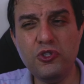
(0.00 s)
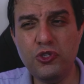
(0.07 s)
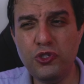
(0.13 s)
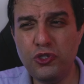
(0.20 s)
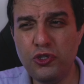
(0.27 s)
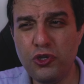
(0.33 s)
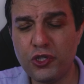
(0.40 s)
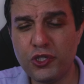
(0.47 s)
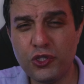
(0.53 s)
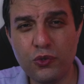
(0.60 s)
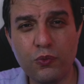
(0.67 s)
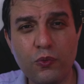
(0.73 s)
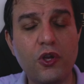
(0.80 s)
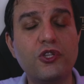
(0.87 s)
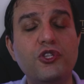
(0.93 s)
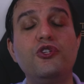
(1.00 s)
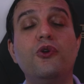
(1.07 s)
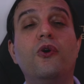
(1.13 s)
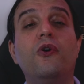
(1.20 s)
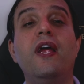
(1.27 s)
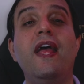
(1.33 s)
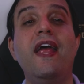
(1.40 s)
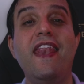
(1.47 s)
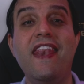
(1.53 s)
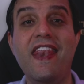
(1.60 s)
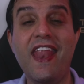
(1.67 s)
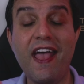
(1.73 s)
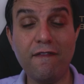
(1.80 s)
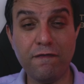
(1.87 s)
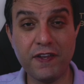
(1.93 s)
just to watch your
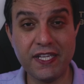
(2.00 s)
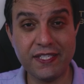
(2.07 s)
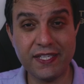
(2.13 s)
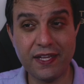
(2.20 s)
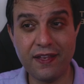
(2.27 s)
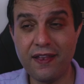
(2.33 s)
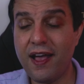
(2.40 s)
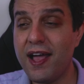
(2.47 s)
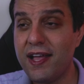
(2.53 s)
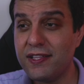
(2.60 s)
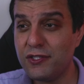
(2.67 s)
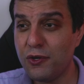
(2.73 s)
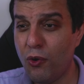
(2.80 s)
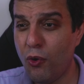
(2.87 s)
Netflix at night